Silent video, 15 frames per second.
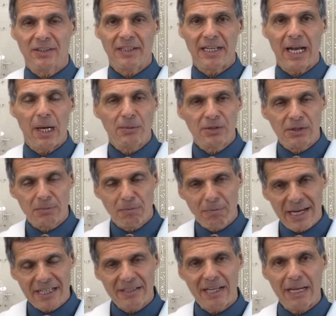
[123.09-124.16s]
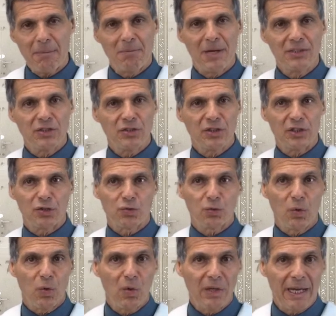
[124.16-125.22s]
a day helps to maintain muscle
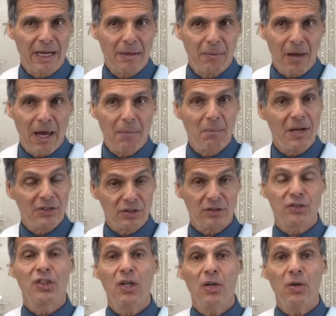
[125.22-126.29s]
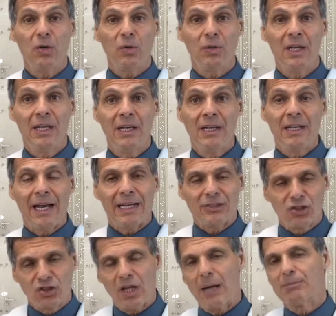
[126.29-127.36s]
control and muscle tone
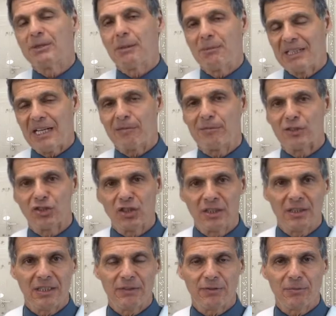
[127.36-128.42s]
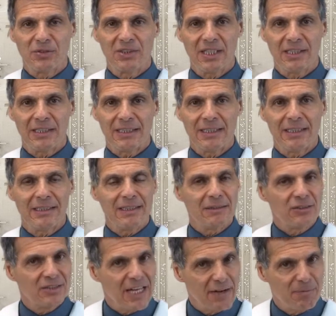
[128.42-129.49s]
and stop some of that rigidity from setting in and
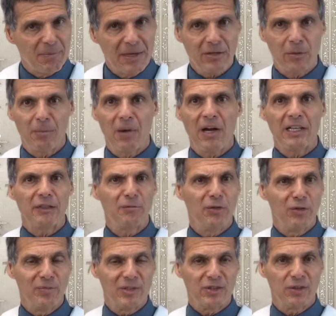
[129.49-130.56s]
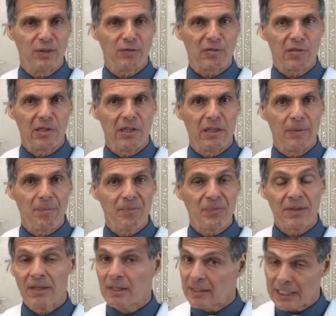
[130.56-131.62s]
just have better body movements overall.
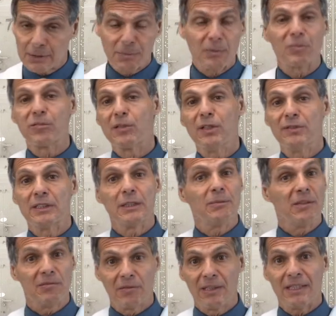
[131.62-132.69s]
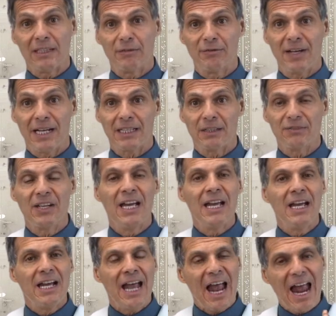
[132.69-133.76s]
That's been proven to be really effective.
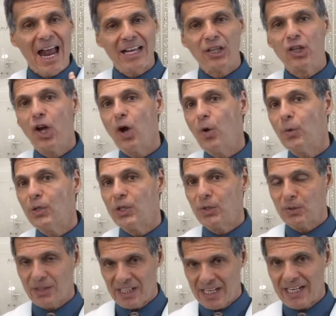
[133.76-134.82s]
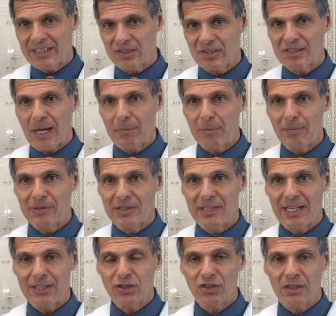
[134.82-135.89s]
And CoQ10
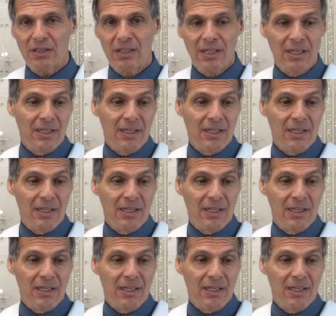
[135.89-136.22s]
supplementation,